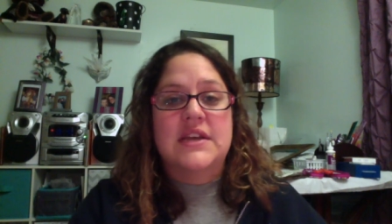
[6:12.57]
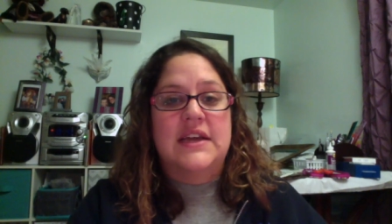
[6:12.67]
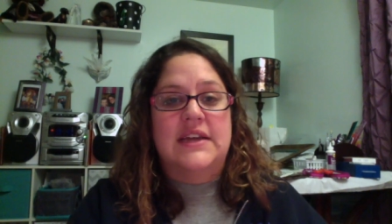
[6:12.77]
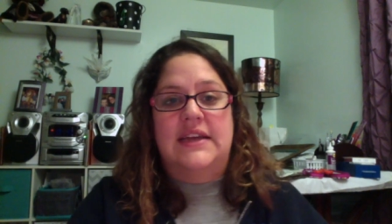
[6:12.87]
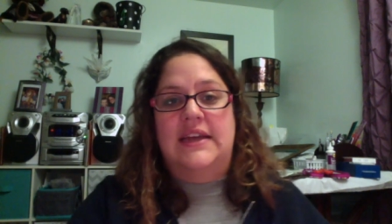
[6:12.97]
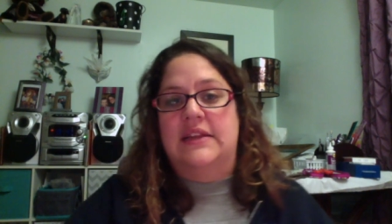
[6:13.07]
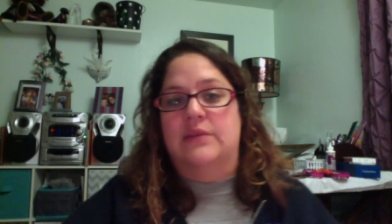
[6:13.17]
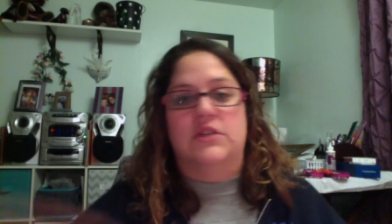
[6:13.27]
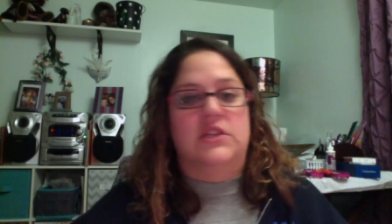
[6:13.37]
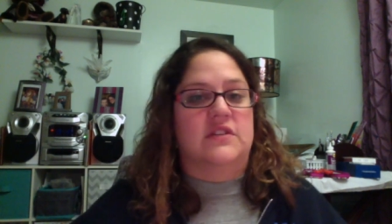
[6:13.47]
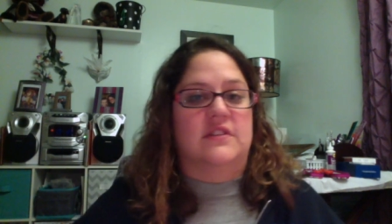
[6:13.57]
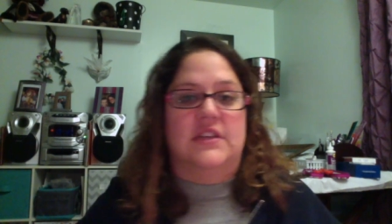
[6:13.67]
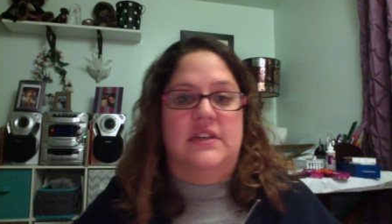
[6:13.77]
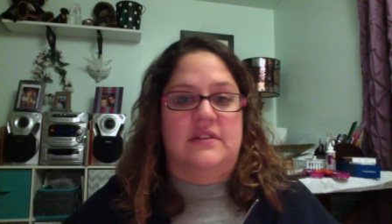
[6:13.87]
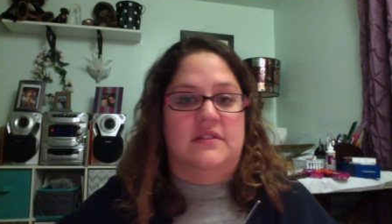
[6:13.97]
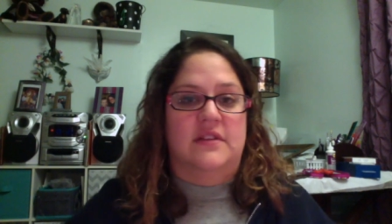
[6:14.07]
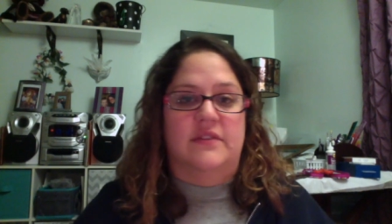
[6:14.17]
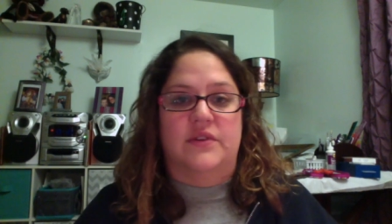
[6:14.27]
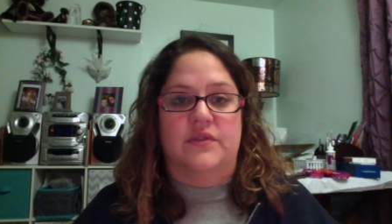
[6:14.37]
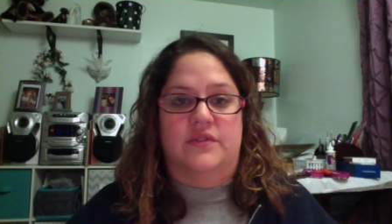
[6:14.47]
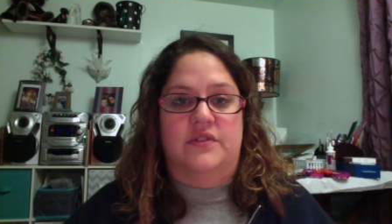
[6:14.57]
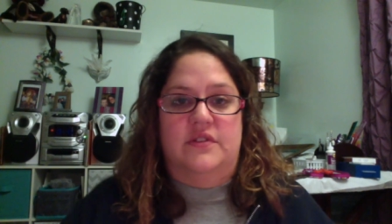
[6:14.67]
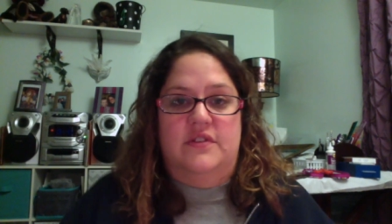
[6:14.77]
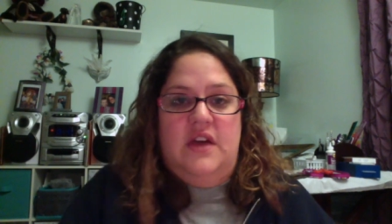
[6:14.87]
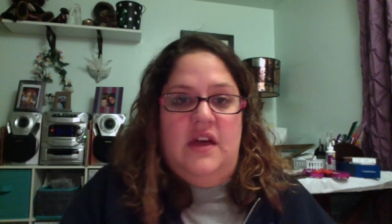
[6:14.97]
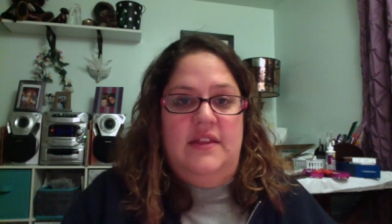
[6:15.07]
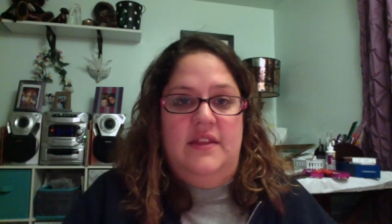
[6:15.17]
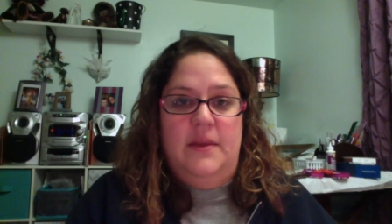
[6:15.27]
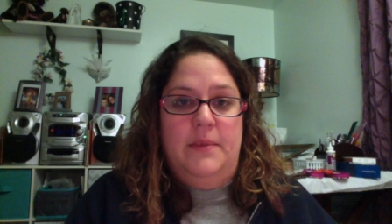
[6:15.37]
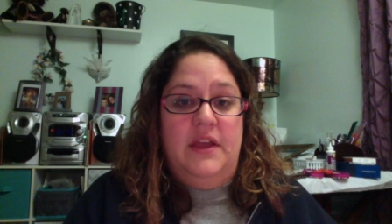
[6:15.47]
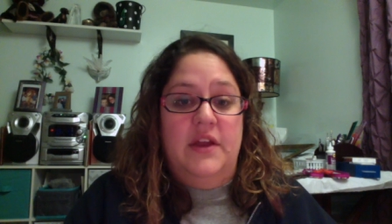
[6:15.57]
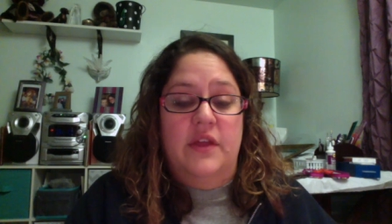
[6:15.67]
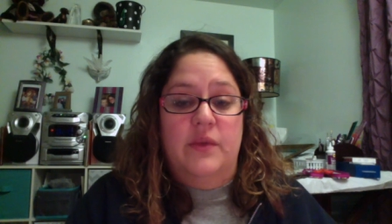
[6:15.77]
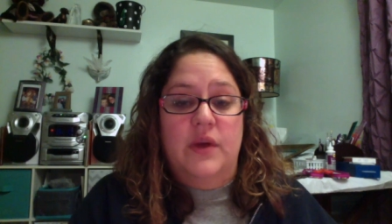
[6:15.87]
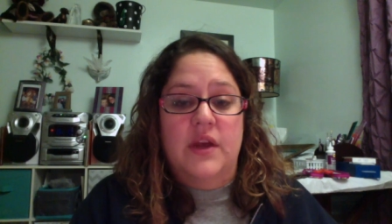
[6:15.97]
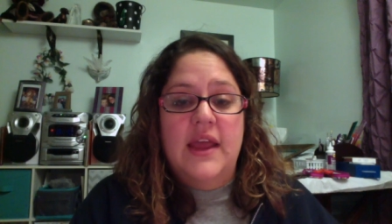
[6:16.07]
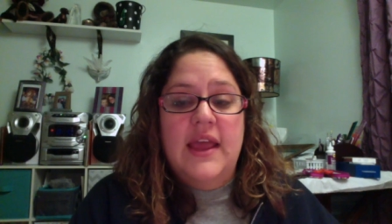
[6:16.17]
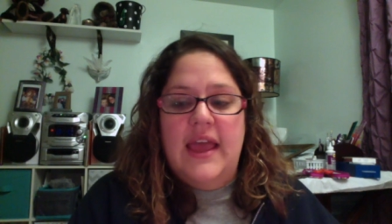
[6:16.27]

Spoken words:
a day, and then we just eat it as leftovers till it's gone, and then I make another one.